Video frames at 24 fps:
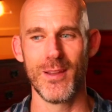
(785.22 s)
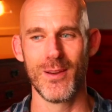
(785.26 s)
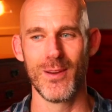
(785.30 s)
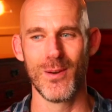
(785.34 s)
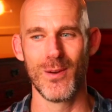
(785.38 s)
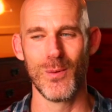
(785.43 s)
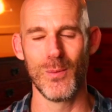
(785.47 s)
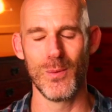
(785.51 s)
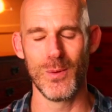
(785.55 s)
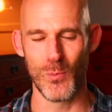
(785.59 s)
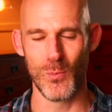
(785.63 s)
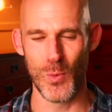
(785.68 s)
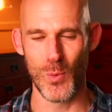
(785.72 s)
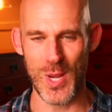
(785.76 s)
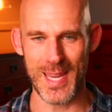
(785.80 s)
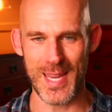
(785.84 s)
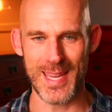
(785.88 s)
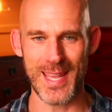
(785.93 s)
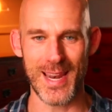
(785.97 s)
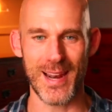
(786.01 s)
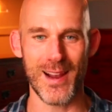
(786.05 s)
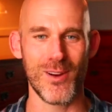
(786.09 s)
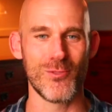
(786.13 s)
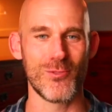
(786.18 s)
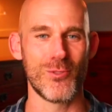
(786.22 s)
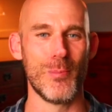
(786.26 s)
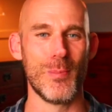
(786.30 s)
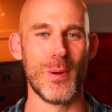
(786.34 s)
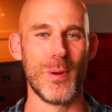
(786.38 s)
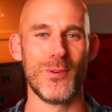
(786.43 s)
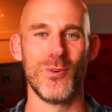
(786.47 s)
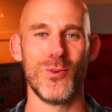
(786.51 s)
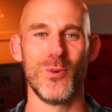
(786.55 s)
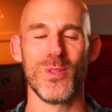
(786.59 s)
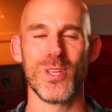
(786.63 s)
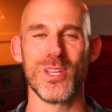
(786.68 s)
When we get out from
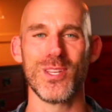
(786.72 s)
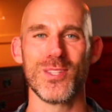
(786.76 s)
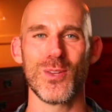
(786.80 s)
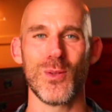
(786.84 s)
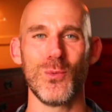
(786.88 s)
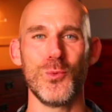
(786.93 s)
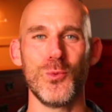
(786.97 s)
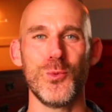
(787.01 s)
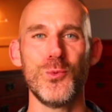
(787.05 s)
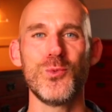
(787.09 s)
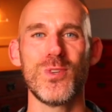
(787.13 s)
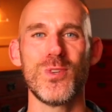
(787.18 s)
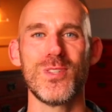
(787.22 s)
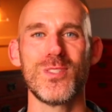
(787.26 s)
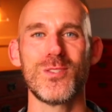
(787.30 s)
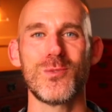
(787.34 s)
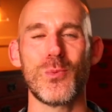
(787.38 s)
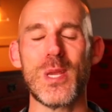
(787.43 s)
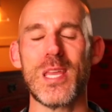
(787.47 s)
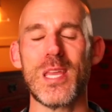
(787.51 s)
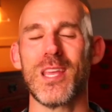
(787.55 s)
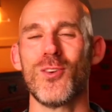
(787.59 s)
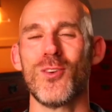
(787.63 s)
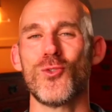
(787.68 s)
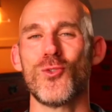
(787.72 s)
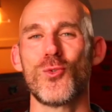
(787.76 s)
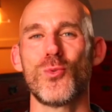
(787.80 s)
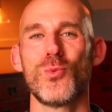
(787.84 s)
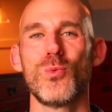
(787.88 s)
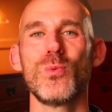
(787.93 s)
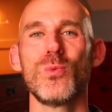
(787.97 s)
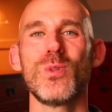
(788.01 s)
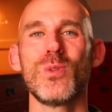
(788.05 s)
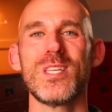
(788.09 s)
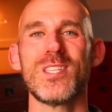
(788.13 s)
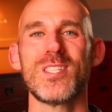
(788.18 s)
under these illusions, we can
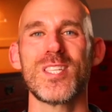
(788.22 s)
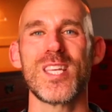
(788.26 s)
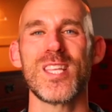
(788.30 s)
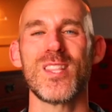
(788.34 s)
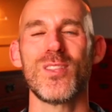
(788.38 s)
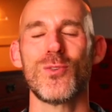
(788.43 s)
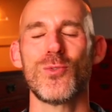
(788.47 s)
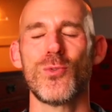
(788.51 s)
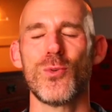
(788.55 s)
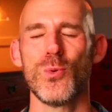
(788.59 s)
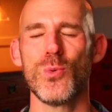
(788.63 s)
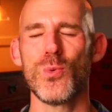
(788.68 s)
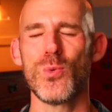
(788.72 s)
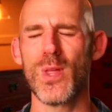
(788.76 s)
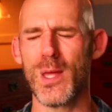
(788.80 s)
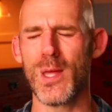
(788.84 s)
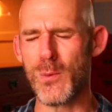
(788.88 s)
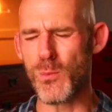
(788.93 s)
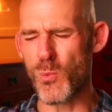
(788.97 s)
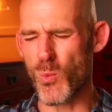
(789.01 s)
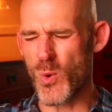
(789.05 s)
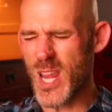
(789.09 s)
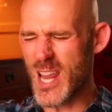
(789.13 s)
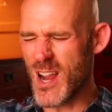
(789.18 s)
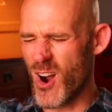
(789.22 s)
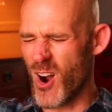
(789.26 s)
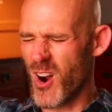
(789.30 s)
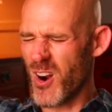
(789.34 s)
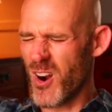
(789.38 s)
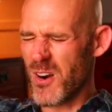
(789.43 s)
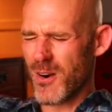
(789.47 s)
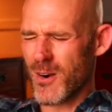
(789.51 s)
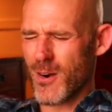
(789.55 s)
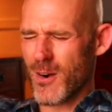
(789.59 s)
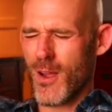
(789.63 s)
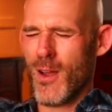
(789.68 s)
truly see the truth, and we
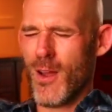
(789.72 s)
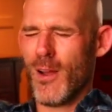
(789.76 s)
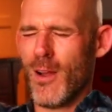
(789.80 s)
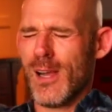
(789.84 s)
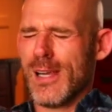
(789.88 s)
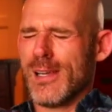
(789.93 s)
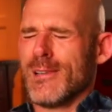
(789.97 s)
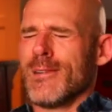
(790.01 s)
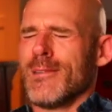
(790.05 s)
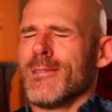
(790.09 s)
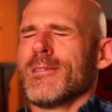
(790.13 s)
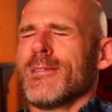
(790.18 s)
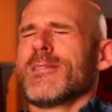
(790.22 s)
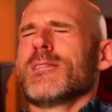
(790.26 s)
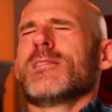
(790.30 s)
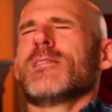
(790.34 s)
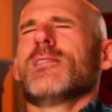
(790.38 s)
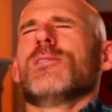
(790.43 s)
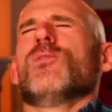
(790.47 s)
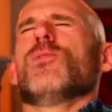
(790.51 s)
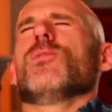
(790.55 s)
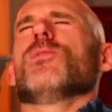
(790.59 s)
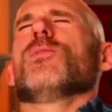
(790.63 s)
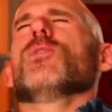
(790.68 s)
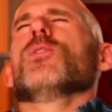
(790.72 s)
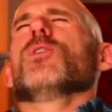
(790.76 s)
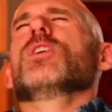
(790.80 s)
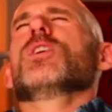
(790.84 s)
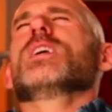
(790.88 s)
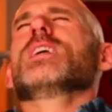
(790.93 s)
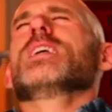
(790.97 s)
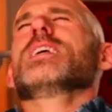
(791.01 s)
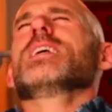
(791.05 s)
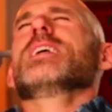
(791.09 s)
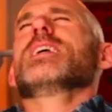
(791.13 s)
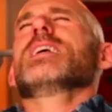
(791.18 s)
are
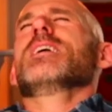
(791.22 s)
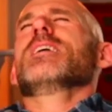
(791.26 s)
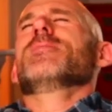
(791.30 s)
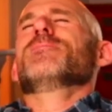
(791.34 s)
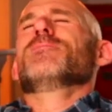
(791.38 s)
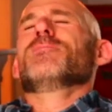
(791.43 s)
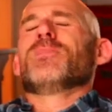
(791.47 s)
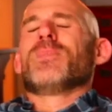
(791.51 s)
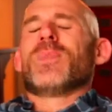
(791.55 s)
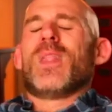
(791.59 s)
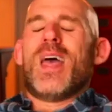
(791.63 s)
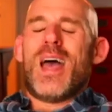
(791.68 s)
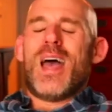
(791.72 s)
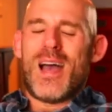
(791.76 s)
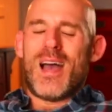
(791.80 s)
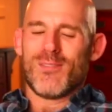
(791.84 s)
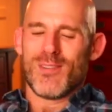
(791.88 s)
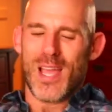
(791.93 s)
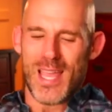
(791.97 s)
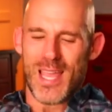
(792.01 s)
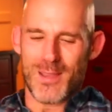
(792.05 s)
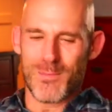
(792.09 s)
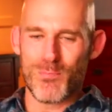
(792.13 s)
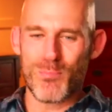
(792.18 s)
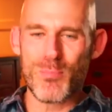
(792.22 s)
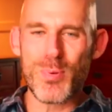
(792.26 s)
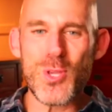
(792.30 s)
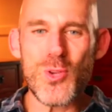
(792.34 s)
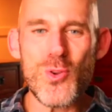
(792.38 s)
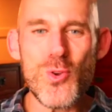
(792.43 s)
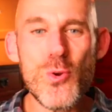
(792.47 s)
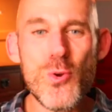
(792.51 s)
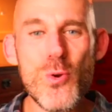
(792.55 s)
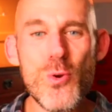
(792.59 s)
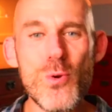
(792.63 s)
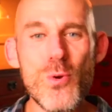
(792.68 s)
free. Have a
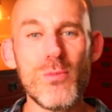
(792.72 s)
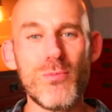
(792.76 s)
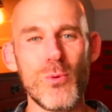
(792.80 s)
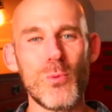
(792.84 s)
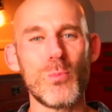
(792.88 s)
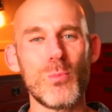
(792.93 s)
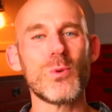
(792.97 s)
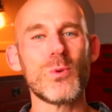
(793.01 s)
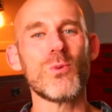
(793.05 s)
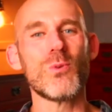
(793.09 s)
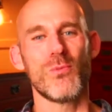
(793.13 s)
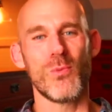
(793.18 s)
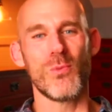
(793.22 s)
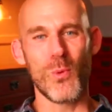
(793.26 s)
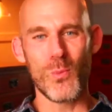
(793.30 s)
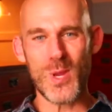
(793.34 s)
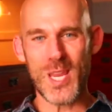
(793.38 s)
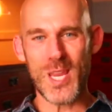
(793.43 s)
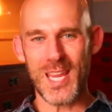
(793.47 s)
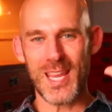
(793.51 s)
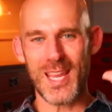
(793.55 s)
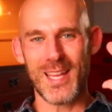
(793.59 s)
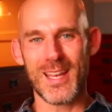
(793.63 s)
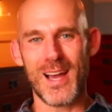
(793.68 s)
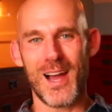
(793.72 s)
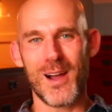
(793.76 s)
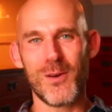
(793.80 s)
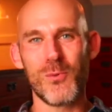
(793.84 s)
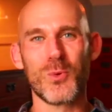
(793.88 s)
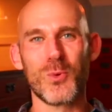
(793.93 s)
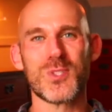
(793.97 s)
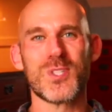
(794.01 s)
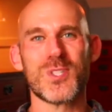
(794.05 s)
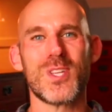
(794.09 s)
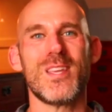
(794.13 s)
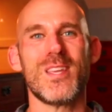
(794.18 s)
beautiful, beautiful weekend. I will
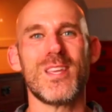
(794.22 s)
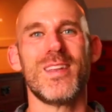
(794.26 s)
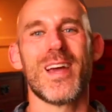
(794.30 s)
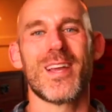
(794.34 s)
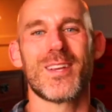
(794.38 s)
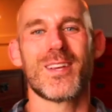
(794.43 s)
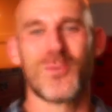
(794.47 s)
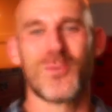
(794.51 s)
see you next